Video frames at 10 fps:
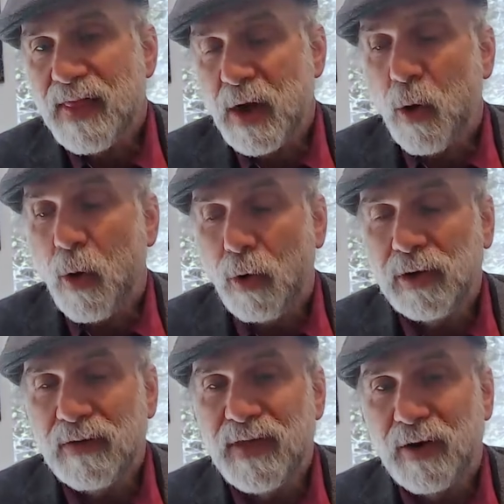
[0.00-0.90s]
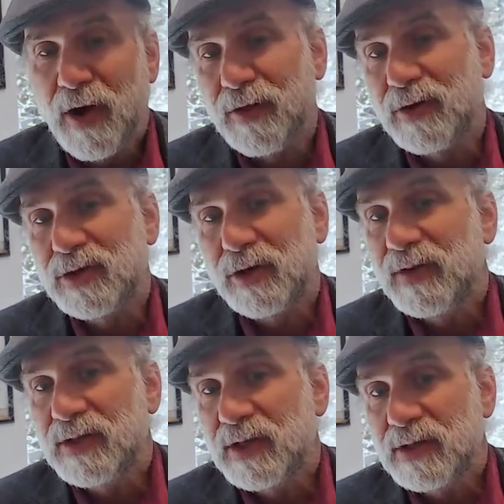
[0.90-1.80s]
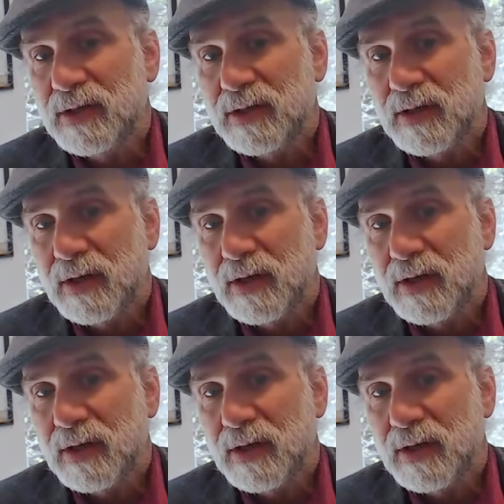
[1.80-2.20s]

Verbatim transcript: than all of their other services.